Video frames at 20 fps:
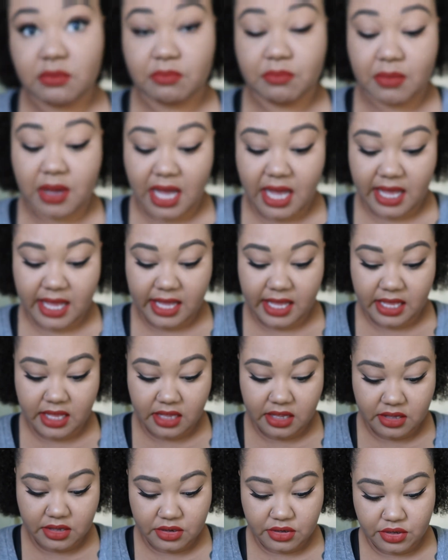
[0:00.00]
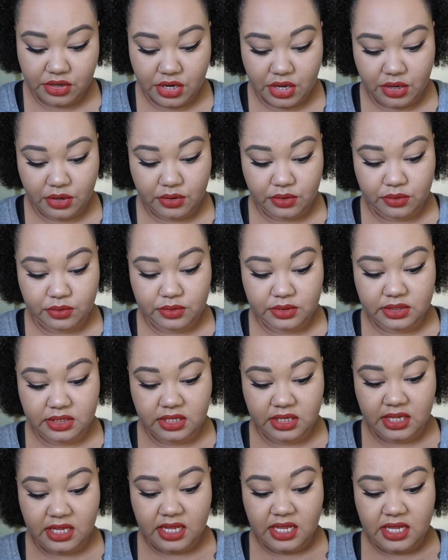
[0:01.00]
my nose,